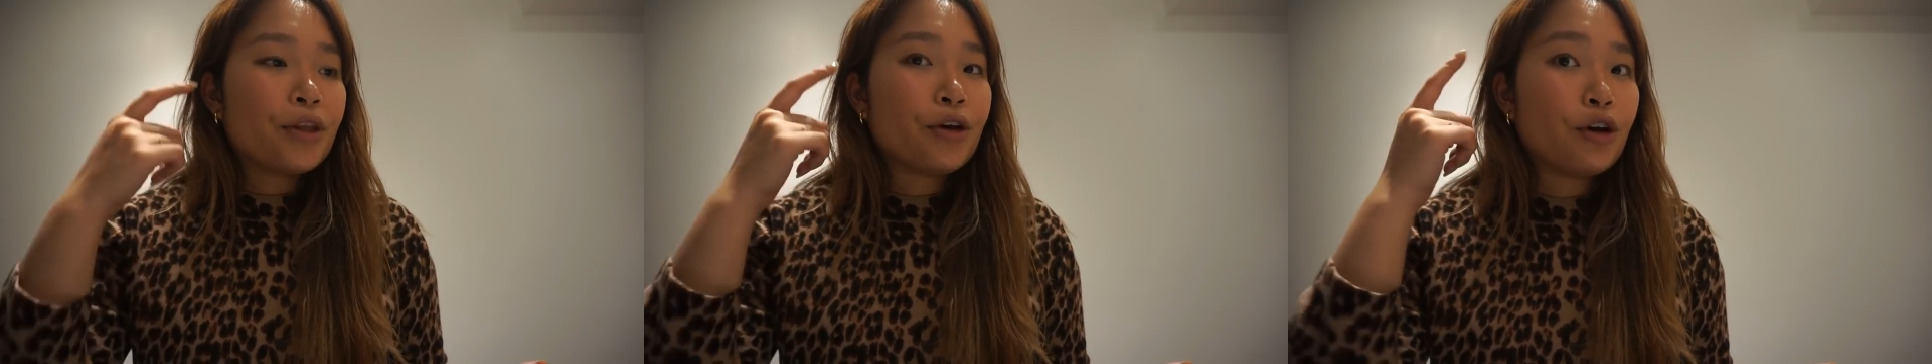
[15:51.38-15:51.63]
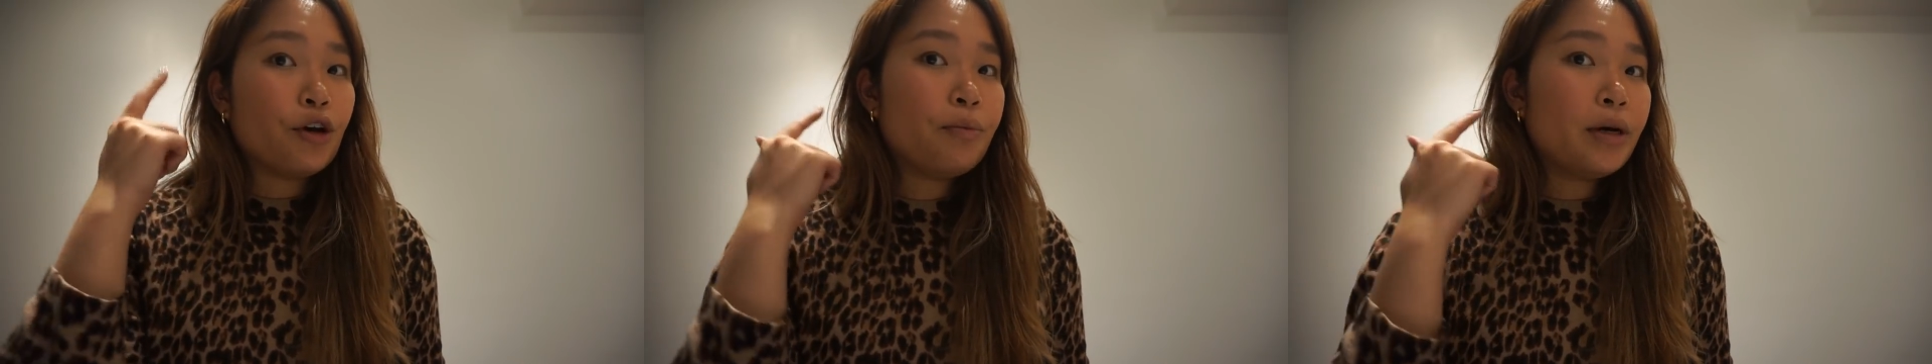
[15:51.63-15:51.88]
the
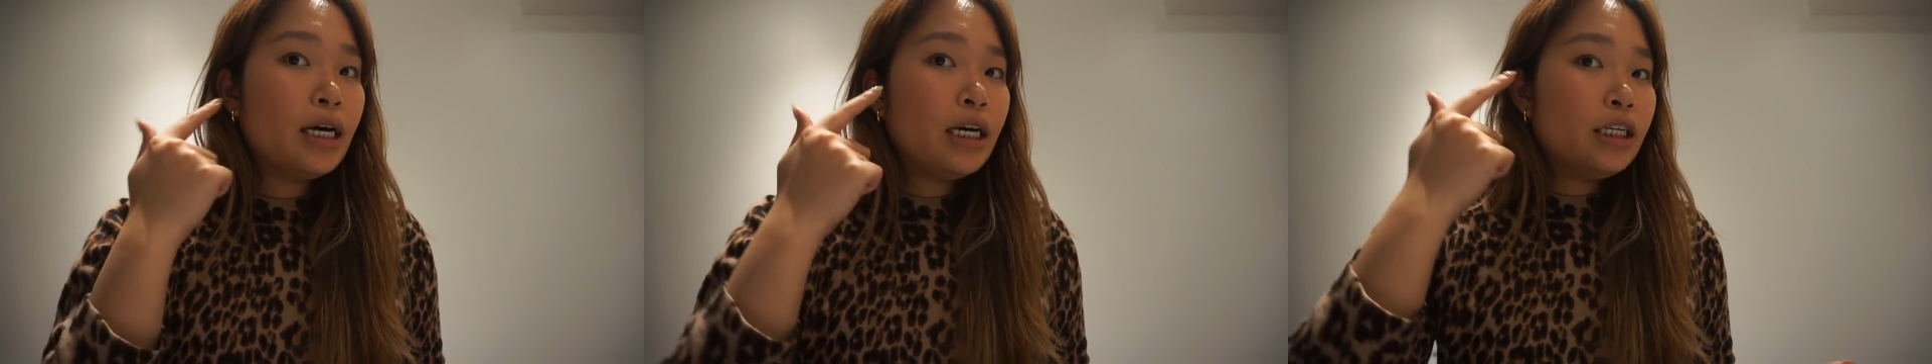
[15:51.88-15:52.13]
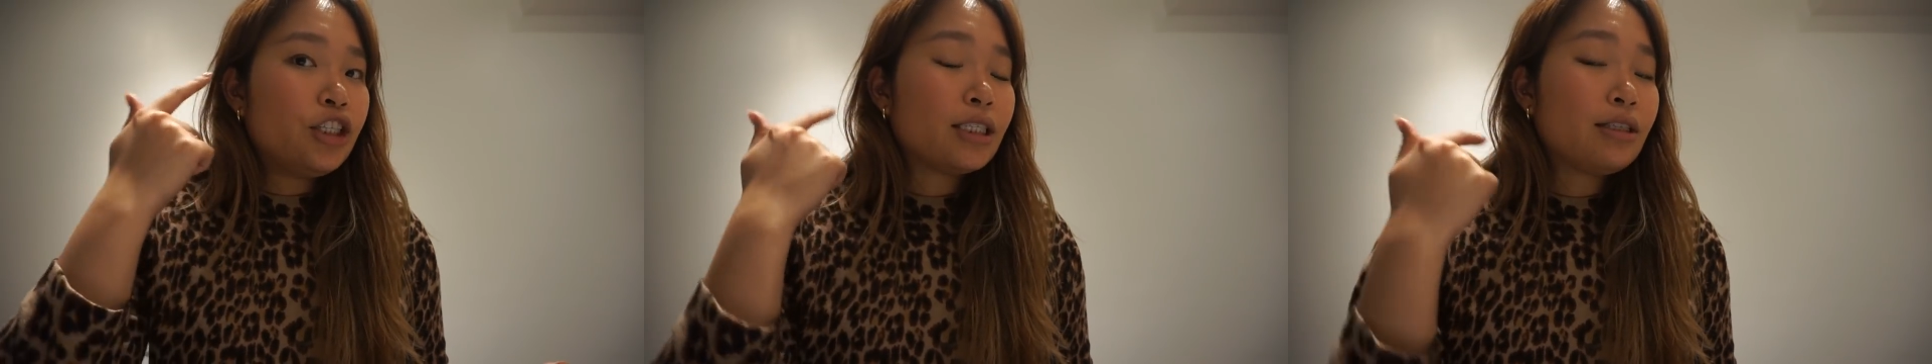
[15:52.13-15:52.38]
hoop
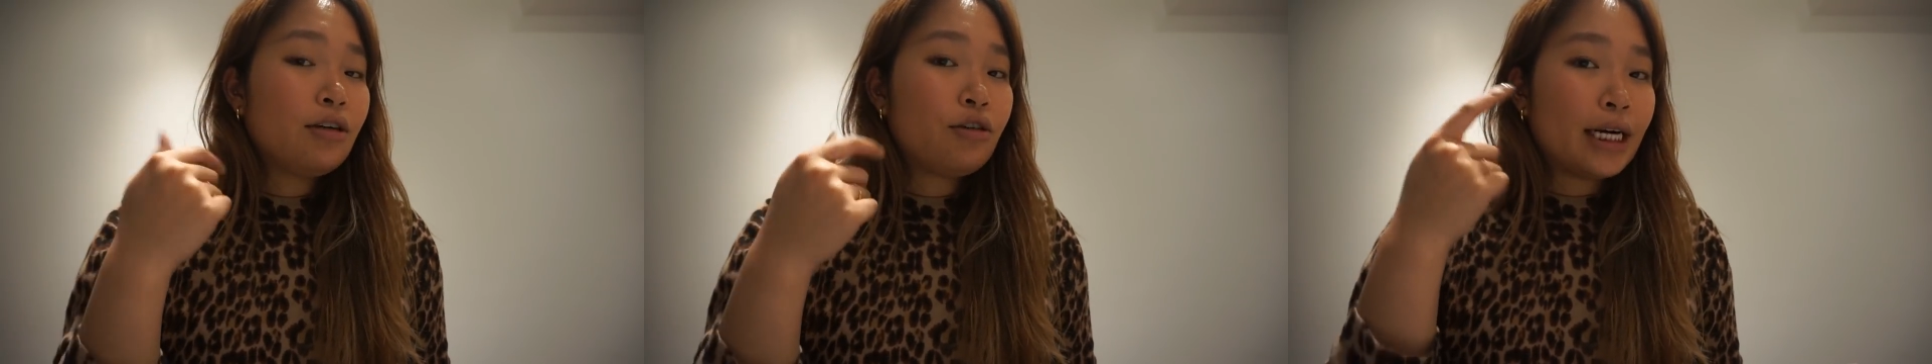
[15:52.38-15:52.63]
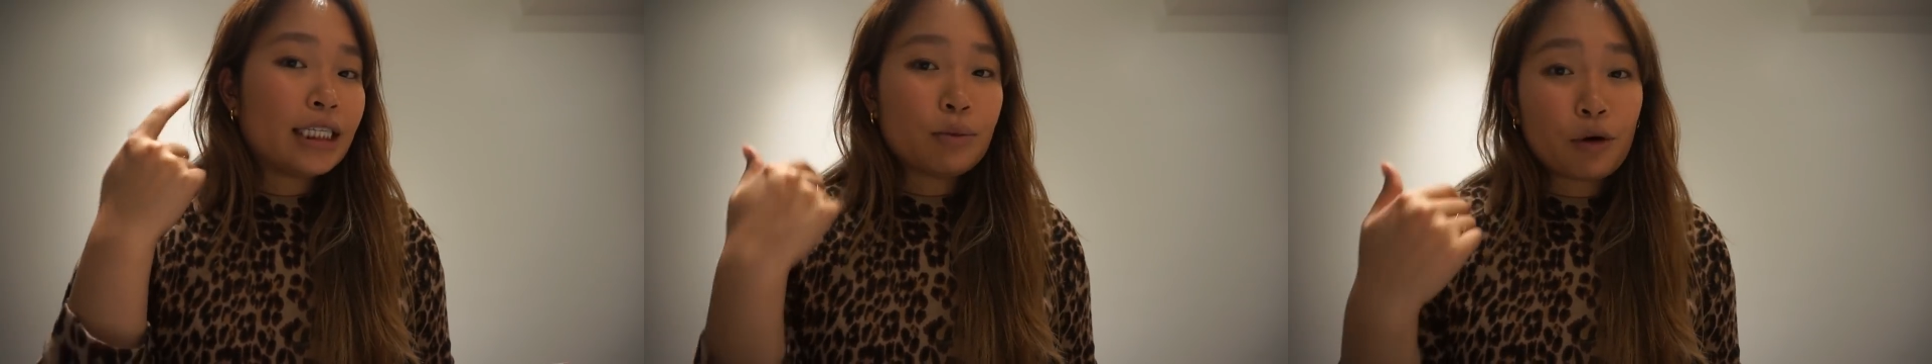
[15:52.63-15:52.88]
just
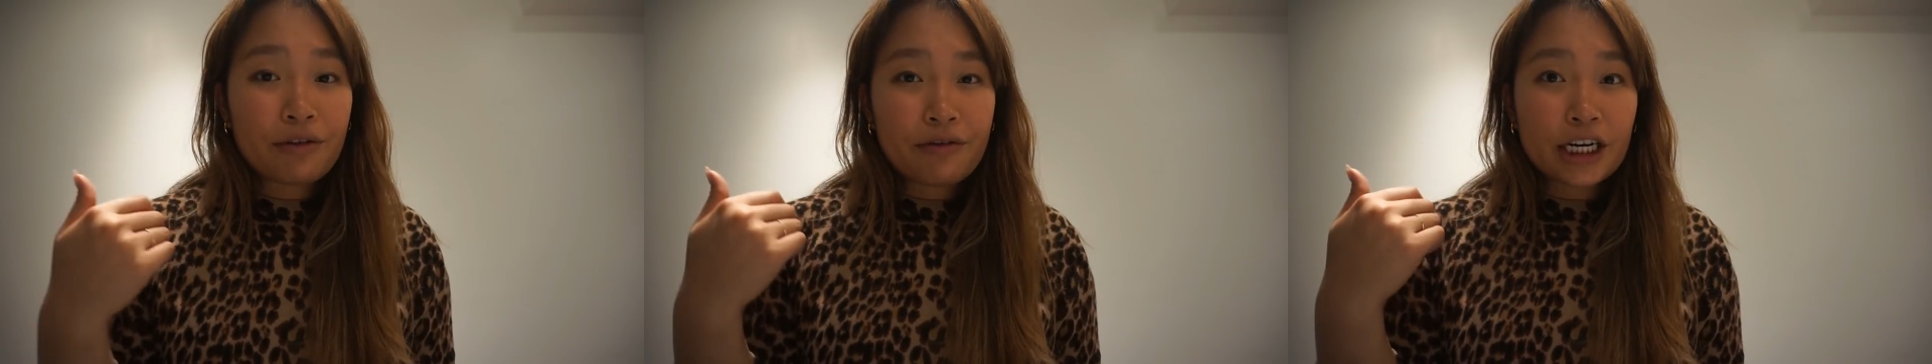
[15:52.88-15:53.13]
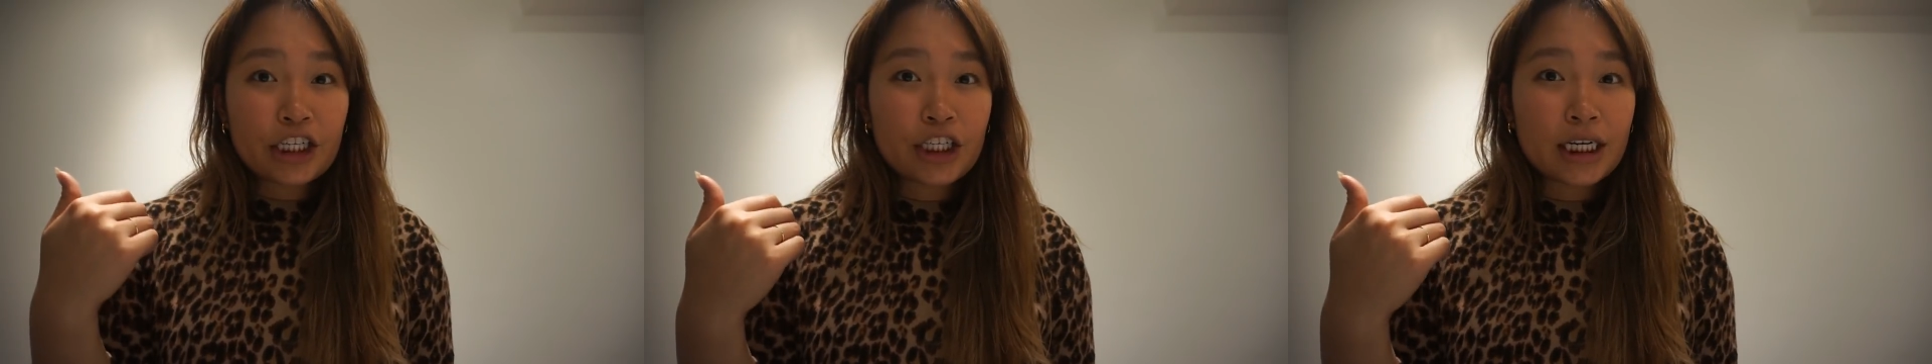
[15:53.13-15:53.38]
creates more
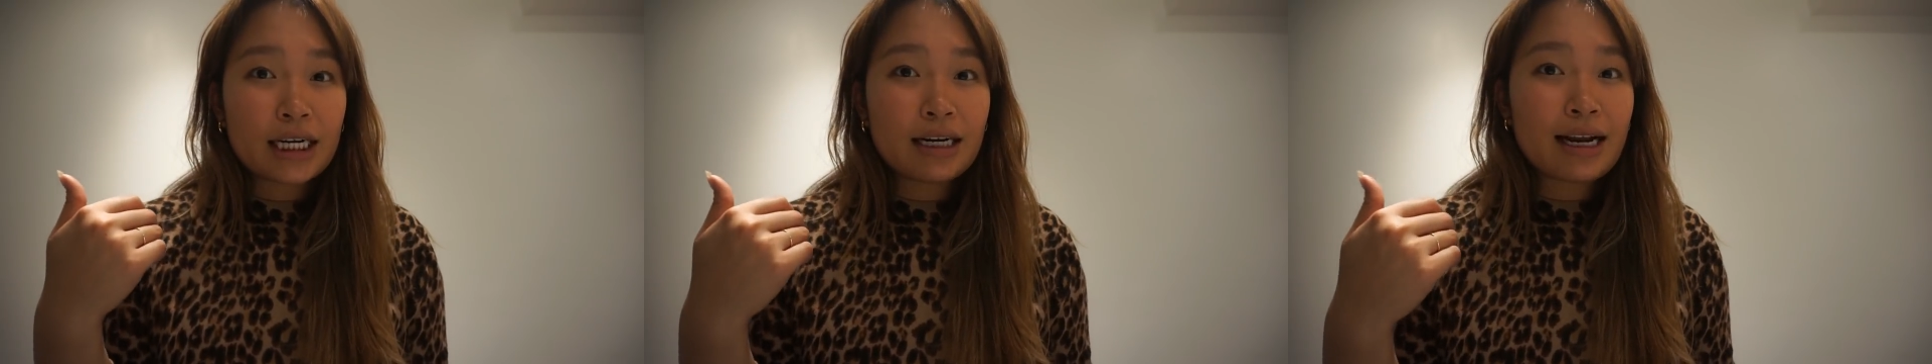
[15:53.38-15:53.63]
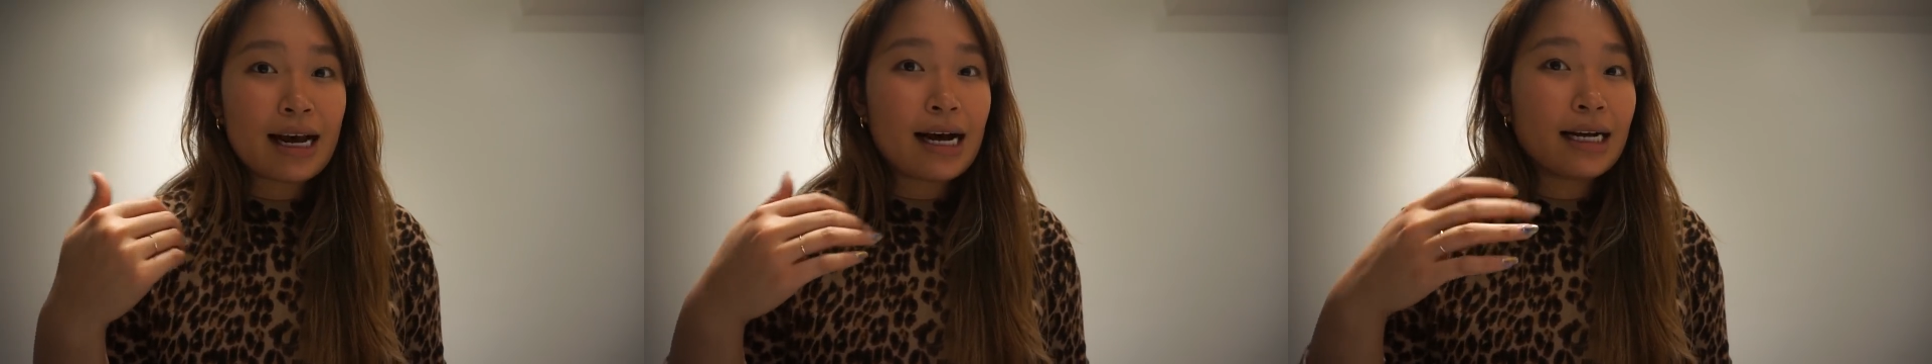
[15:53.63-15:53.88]

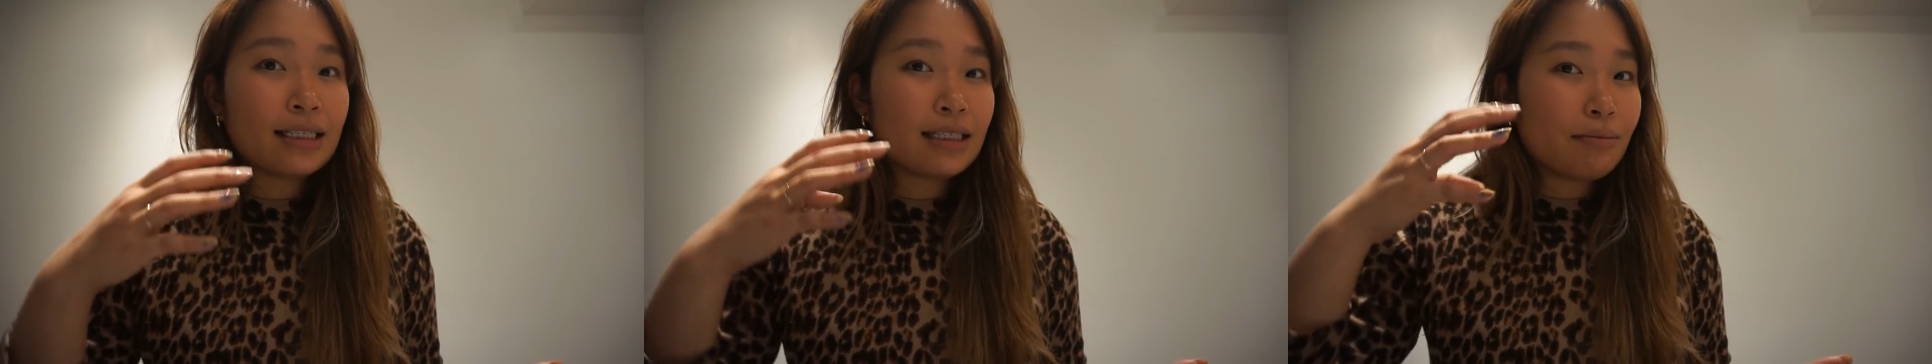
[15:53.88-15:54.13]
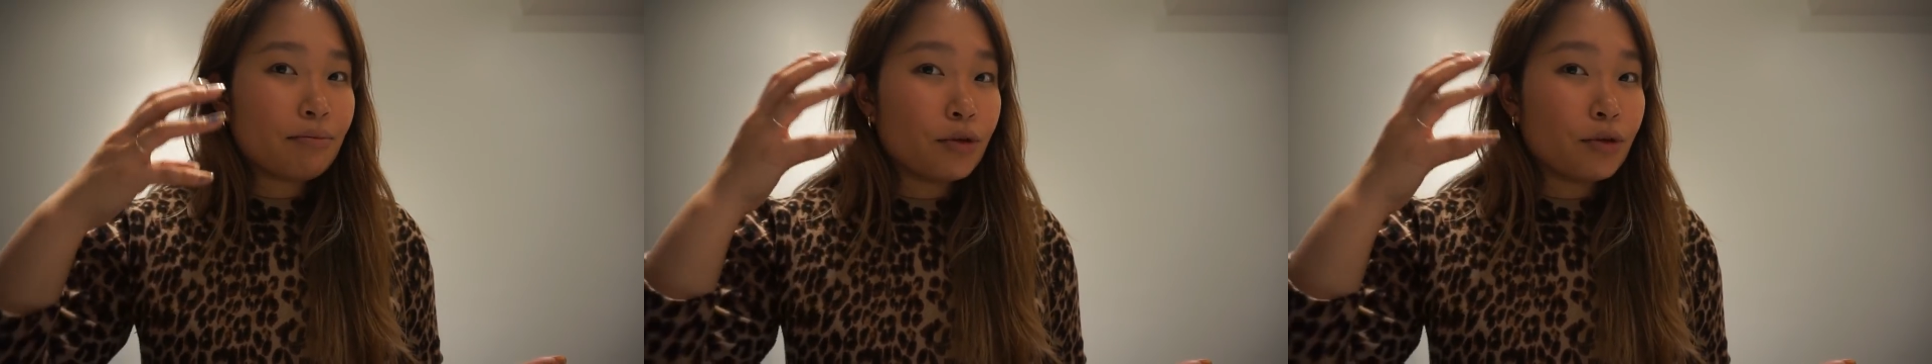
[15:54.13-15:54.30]
friction and